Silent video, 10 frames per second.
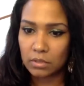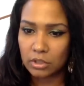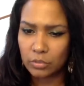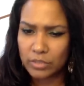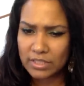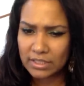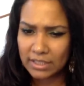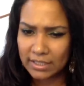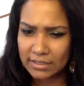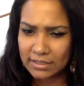you wasn't
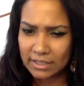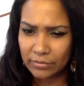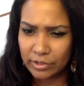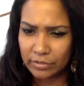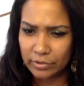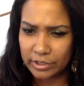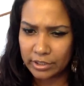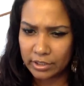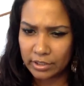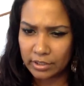allowed to date when you were
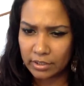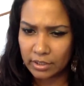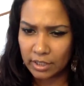young